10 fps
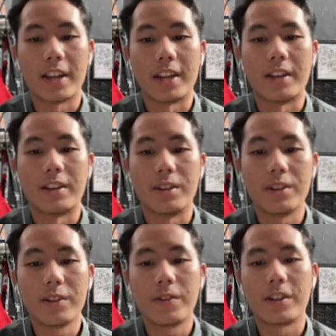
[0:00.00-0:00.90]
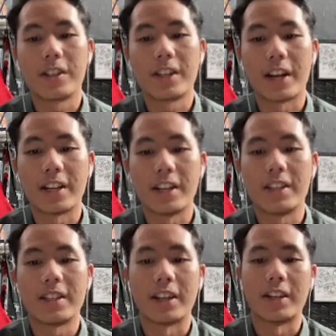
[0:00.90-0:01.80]
and used for the
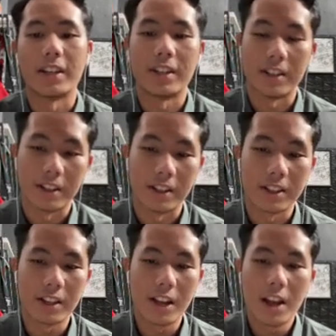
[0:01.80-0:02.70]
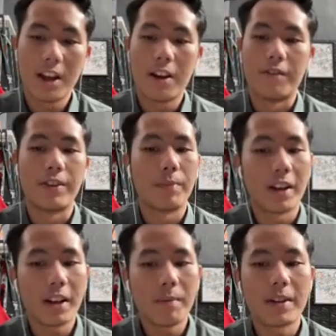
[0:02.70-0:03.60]
Chinese and Indians.
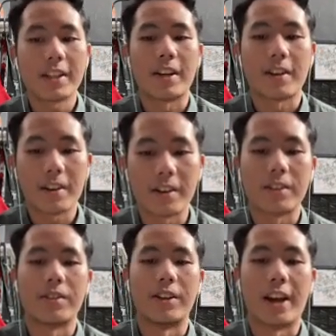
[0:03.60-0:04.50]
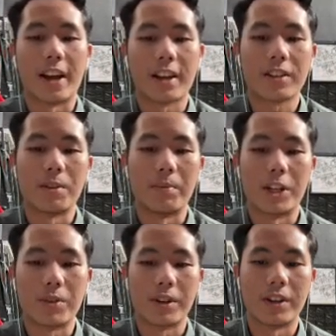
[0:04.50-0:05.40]
Vimala must adhere to the Act to make
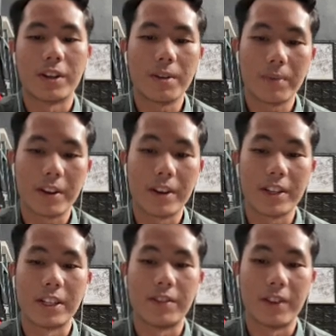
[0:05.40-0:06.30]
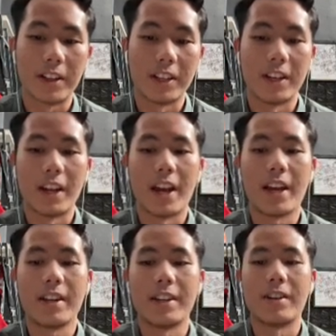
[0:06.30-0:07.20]
sure her marriage is valid
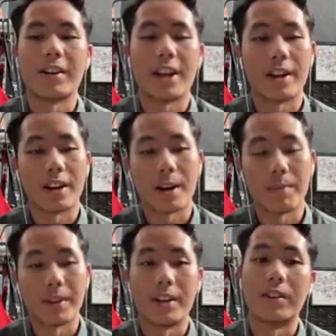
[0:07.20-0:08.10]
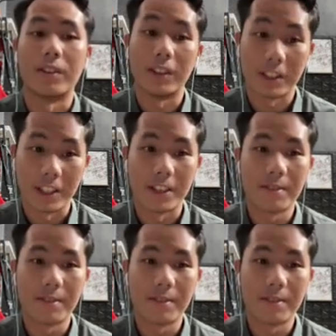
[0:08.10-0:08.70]
and did not end up in nullity.